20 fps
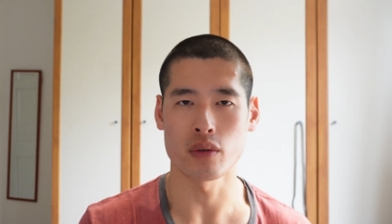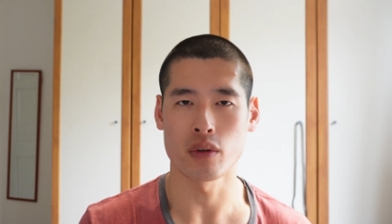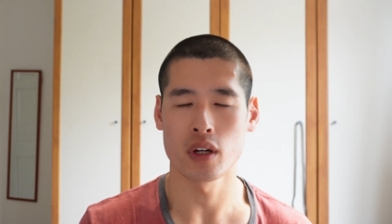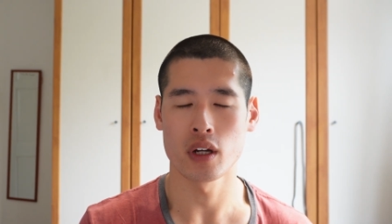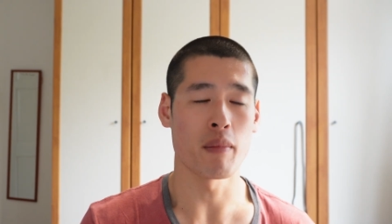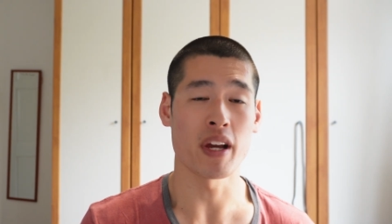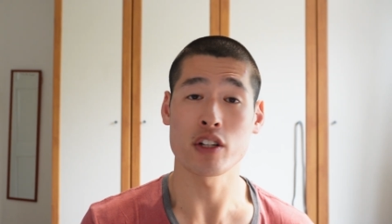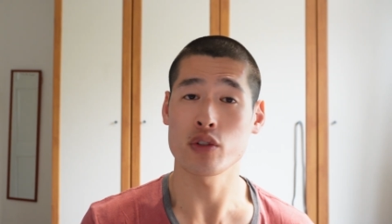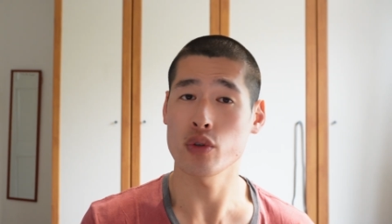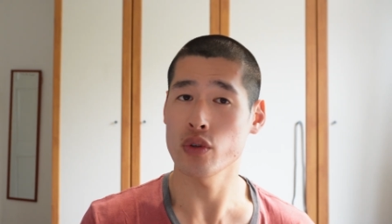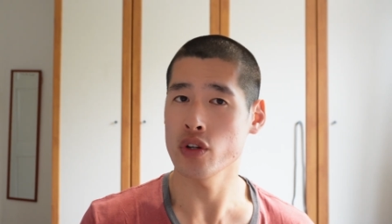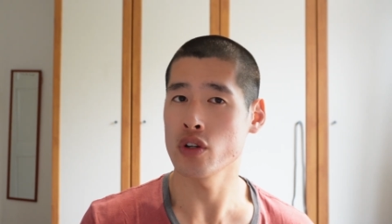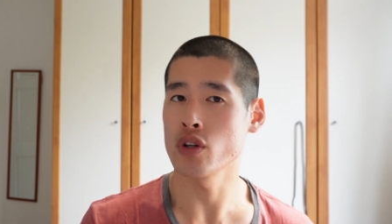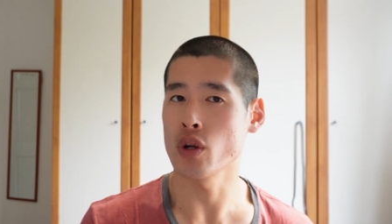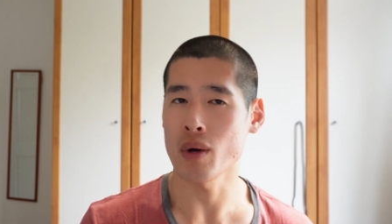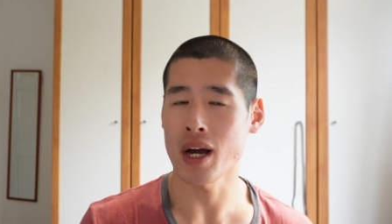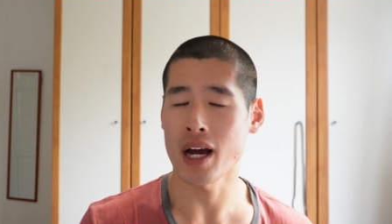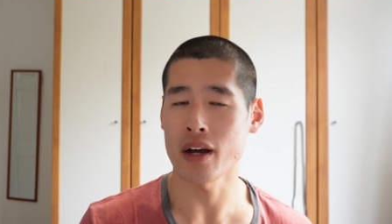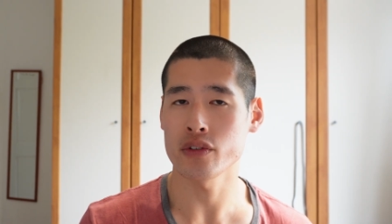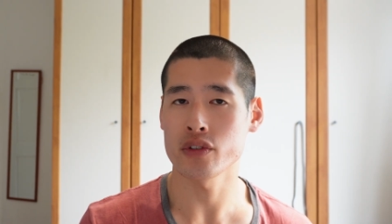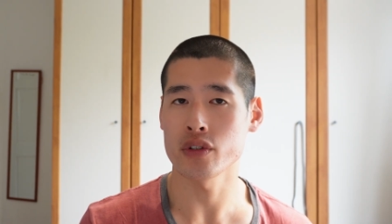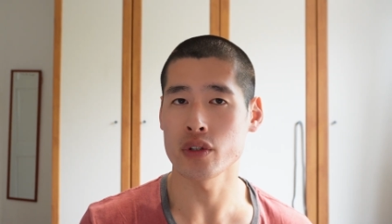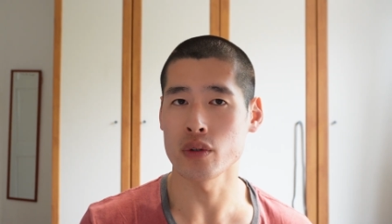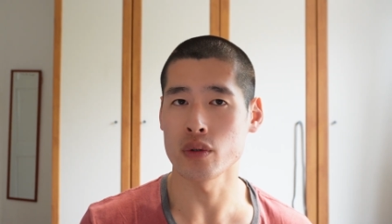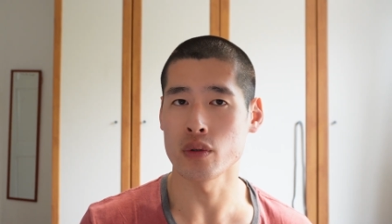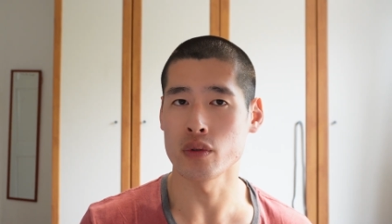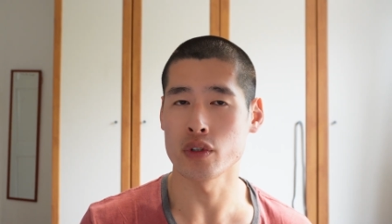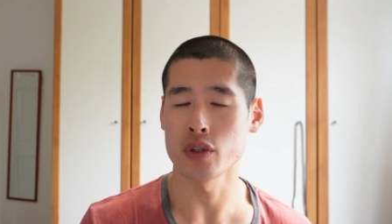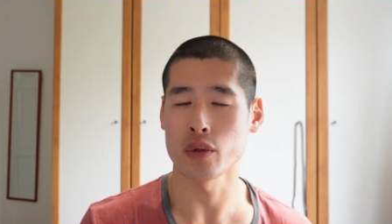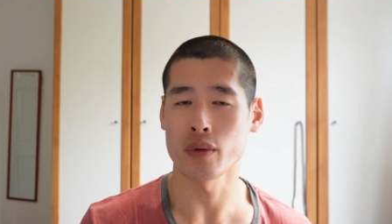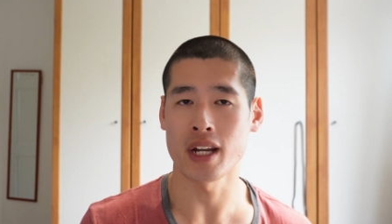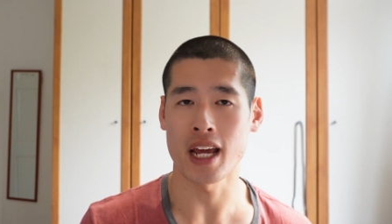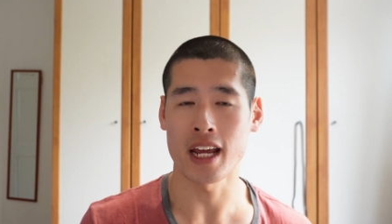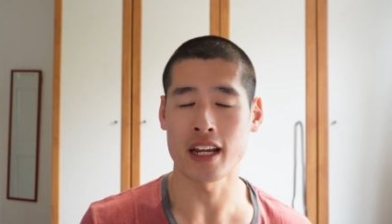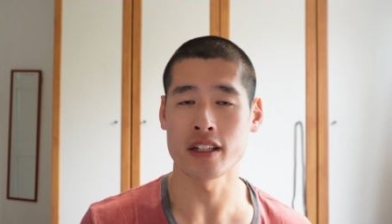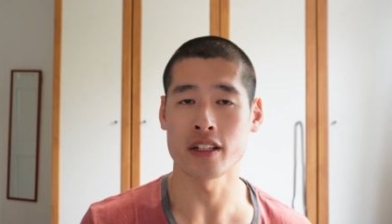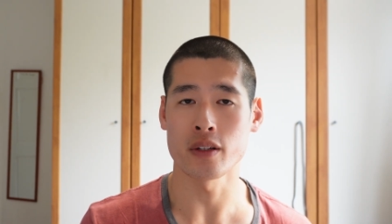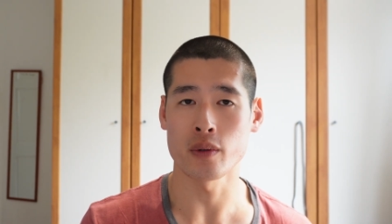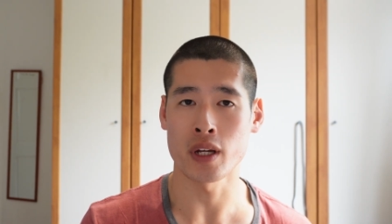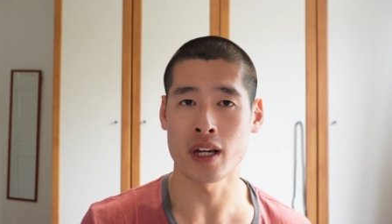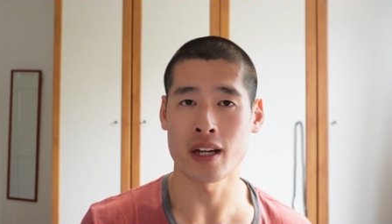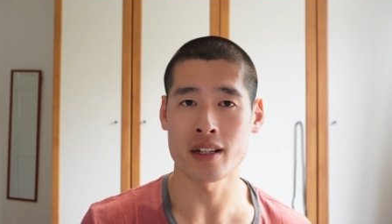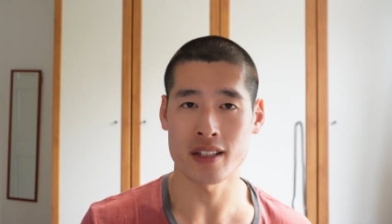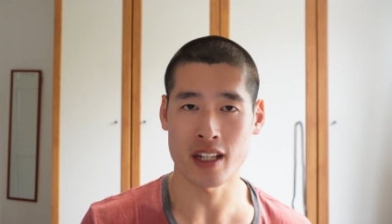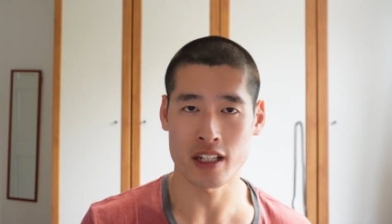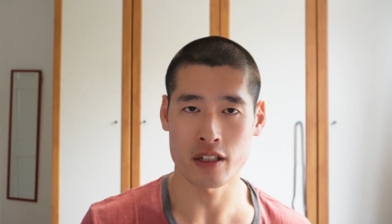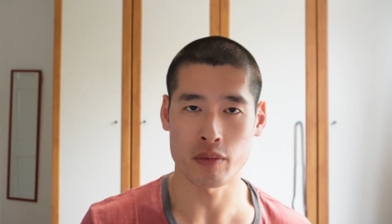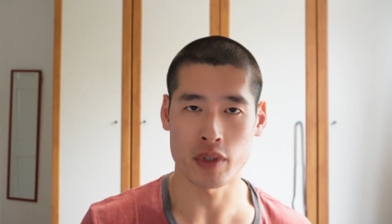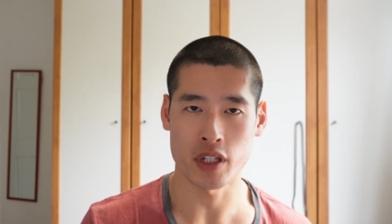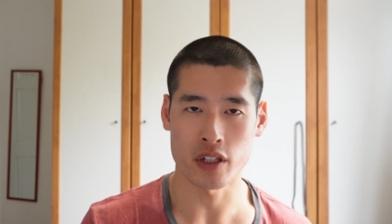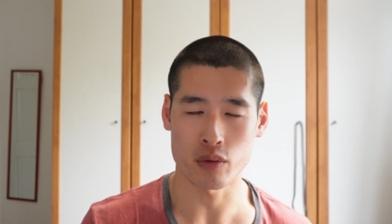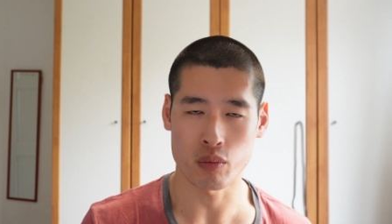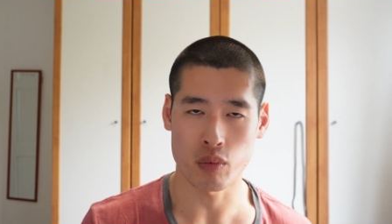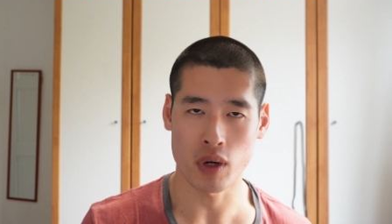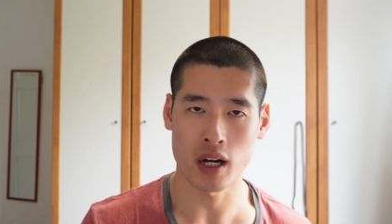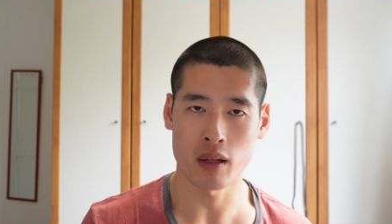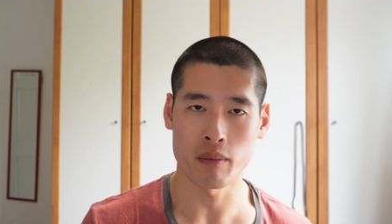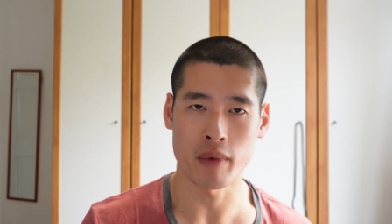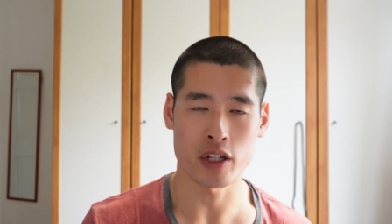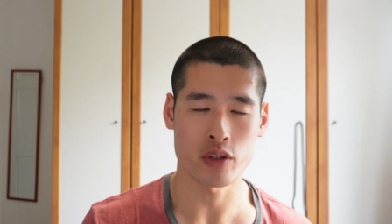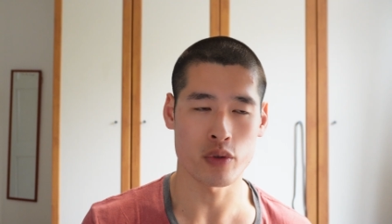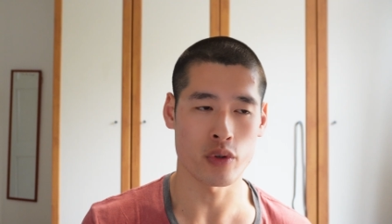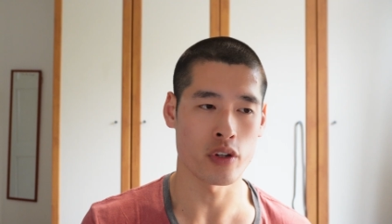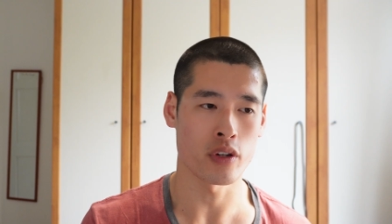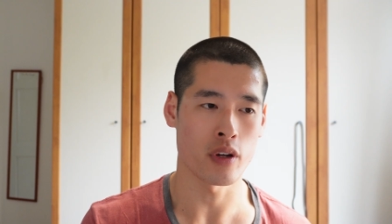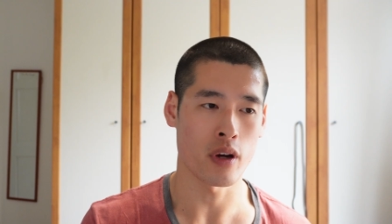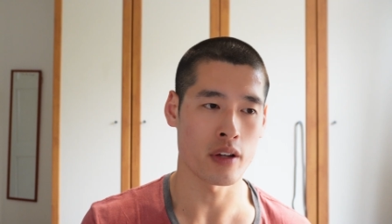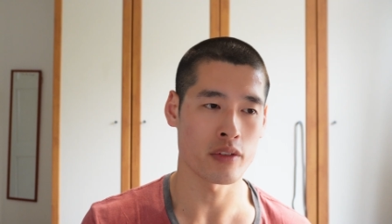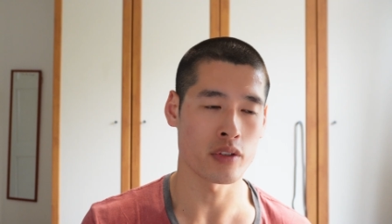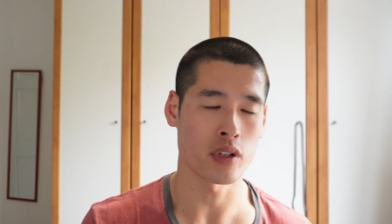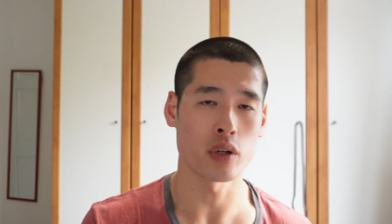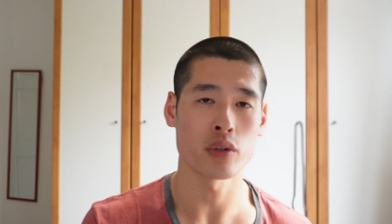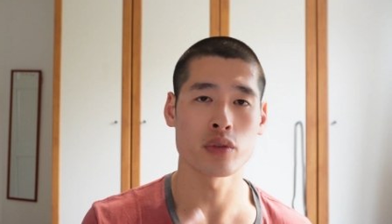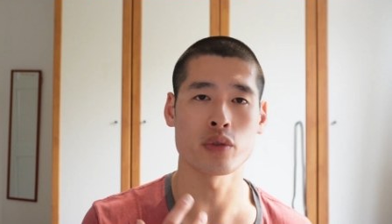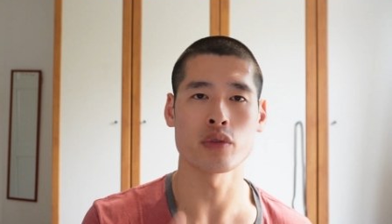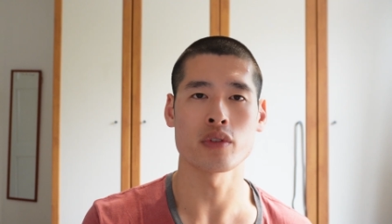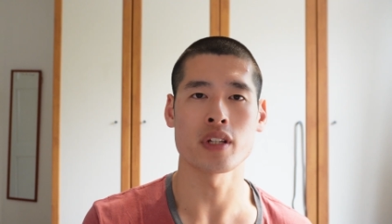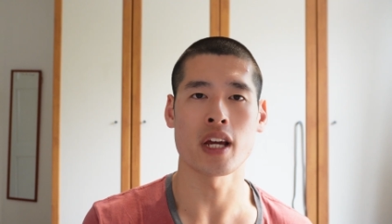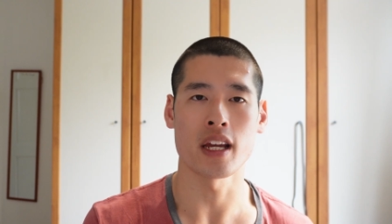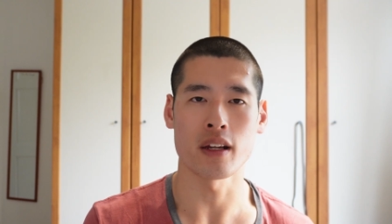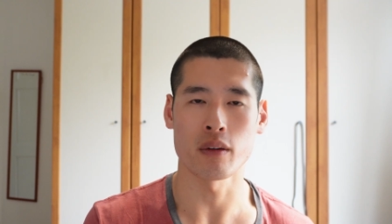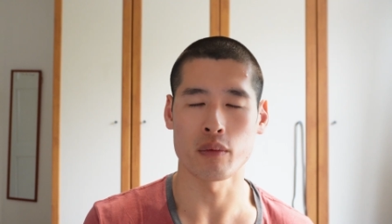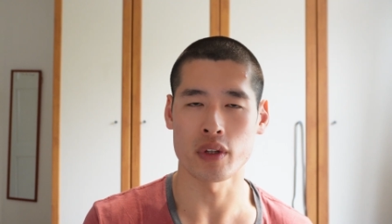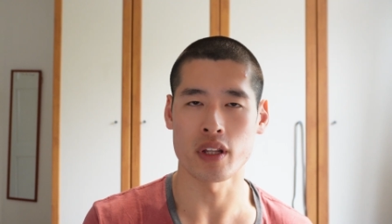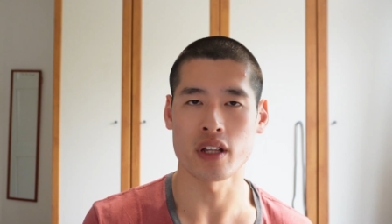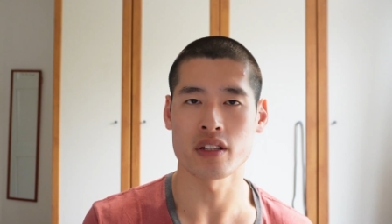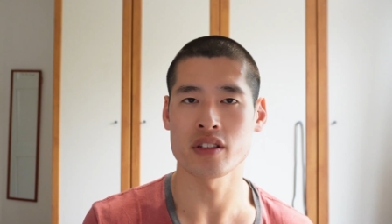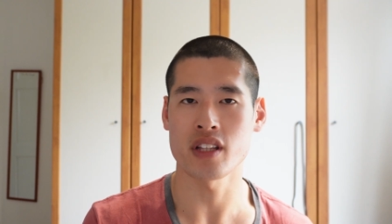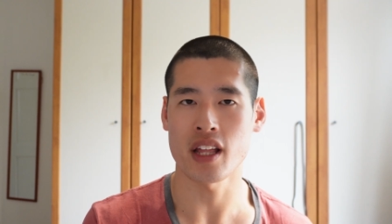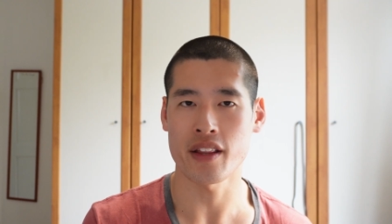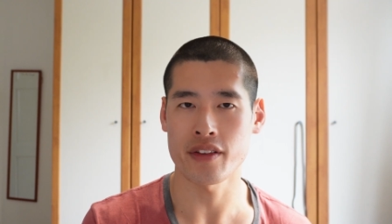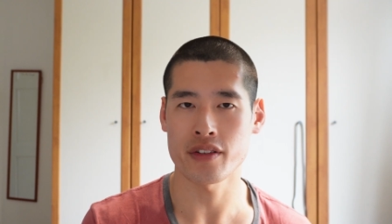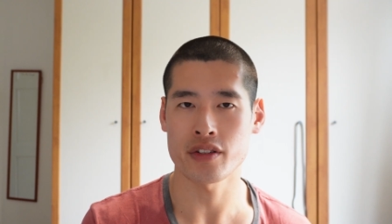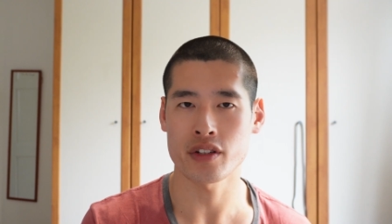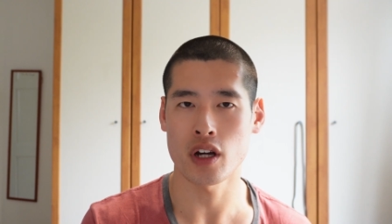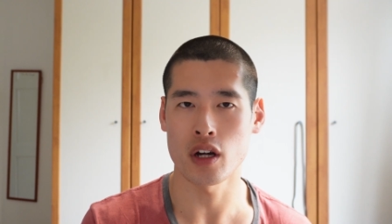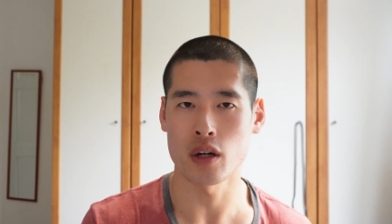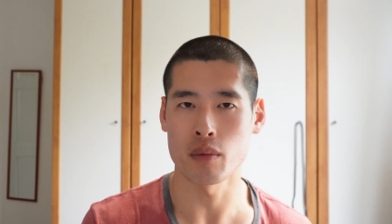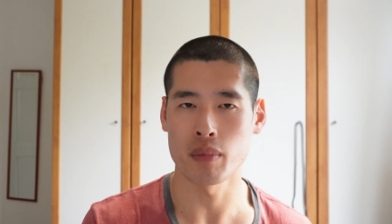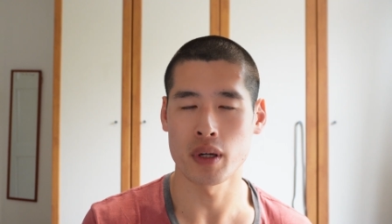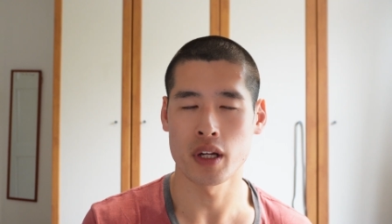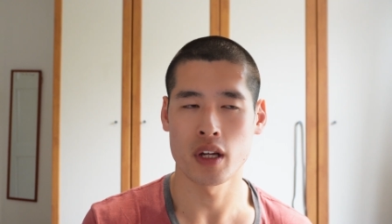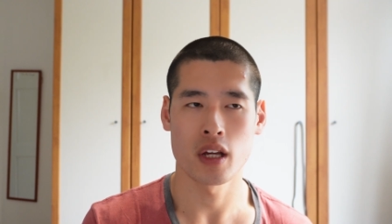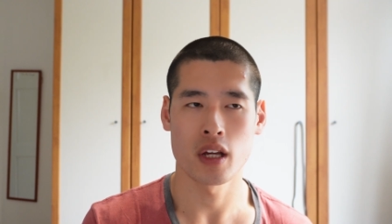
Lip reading: Make sure you know how to do an A2E assessment as well. Make sure you know how to auscultate with a stethoscope.